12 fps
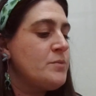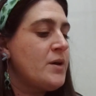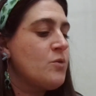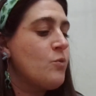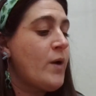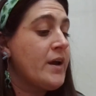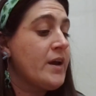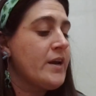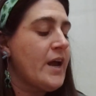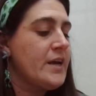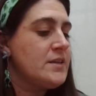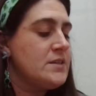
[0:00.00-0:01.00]
men
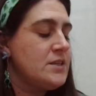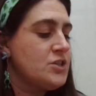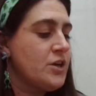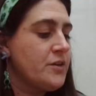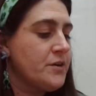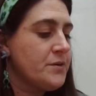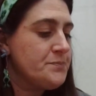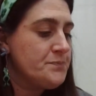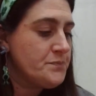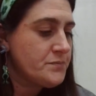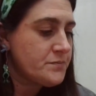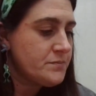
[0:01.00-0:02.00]
recognized each other.
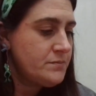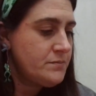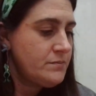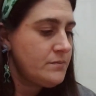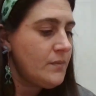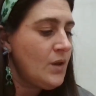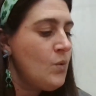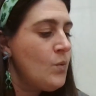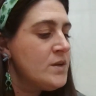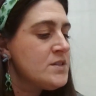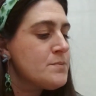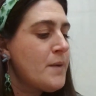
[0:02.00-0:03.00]

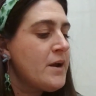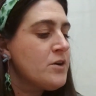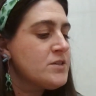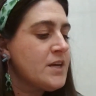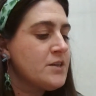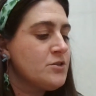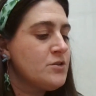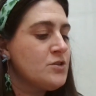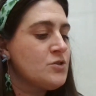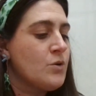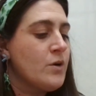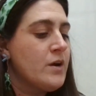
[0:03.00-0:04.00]
Once Myers entered the
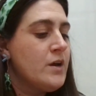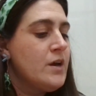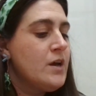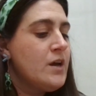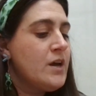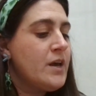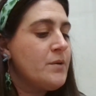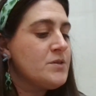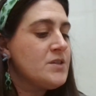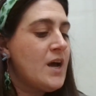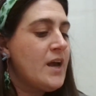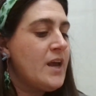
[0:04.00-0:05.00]
store, he
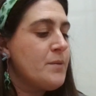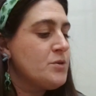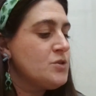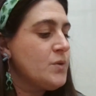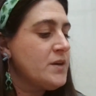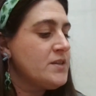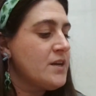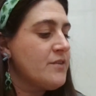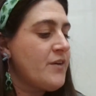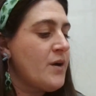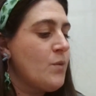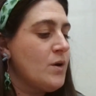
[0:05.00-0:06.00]
was not able to
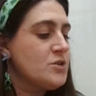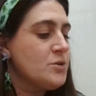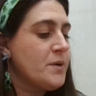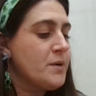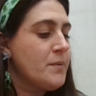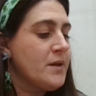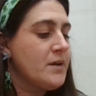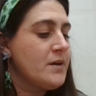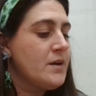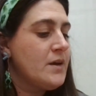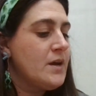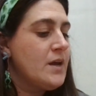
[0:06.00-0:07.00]
identify Walter McMillan.
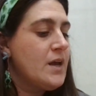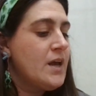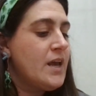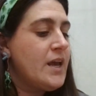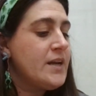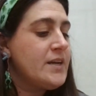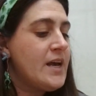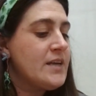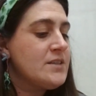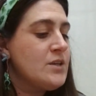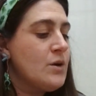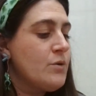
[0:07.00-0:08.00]
He had to
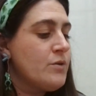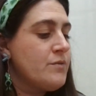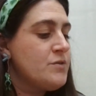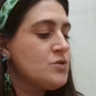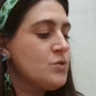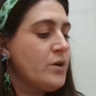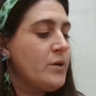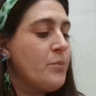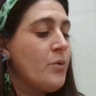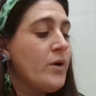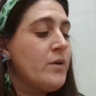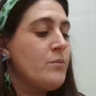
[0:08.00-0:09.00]
ask the owner of the store to
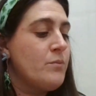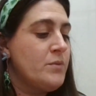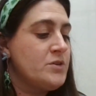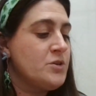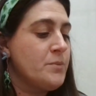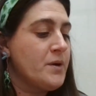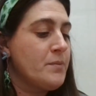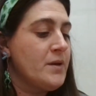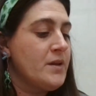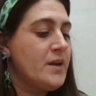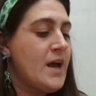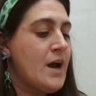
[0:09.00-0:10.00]
point Mr.
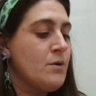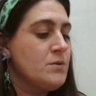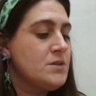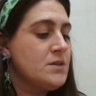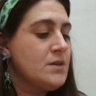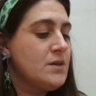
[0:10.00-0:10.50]
McMillan out.